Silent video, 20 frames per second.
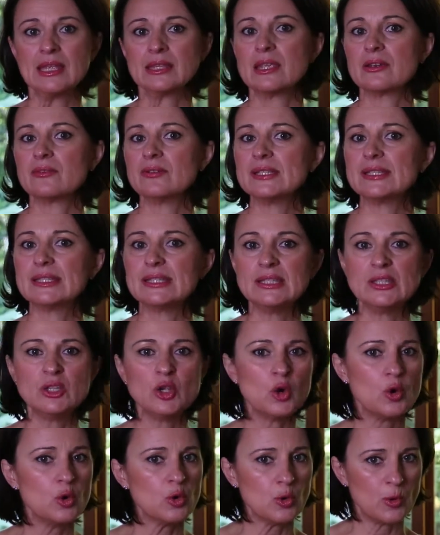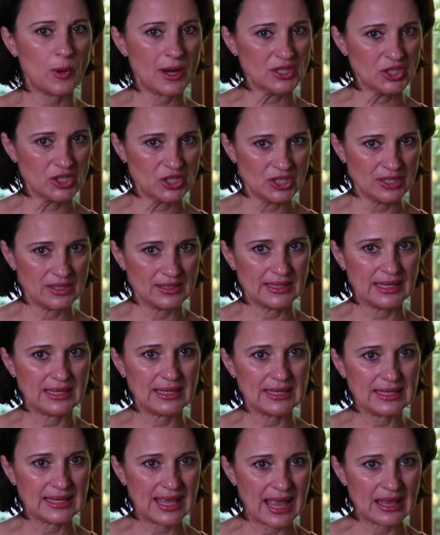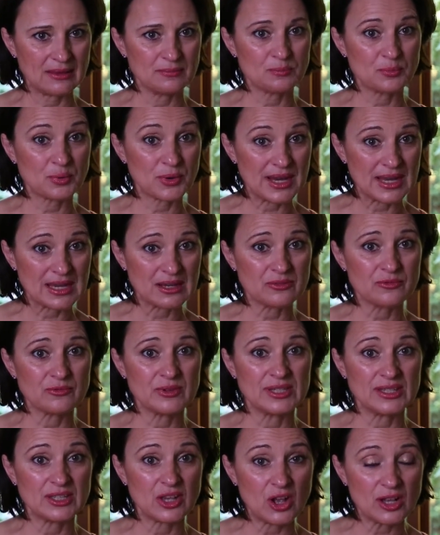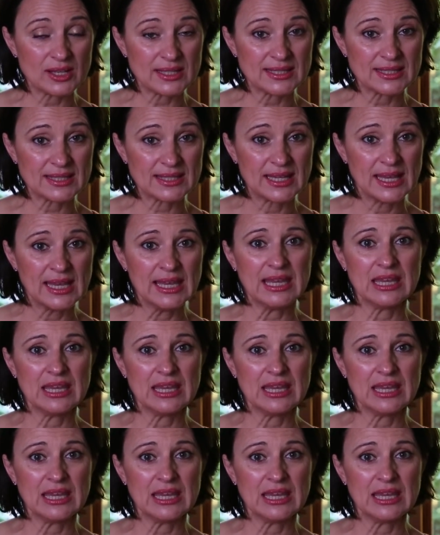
There is no question that it can bring results